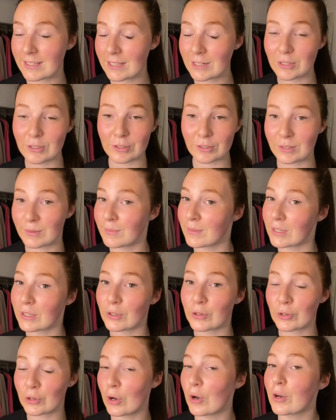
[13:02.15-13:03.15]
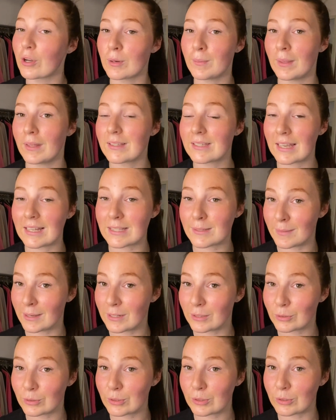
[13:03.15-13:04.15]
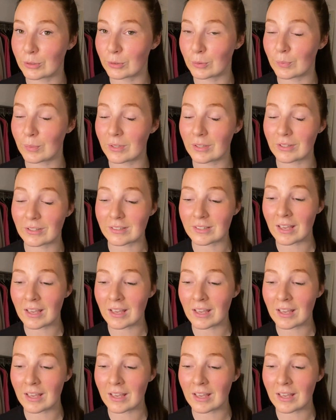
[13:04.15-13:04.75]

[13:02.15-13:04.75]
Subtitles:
it doesn't mean you're not going to be able to get into medical school, because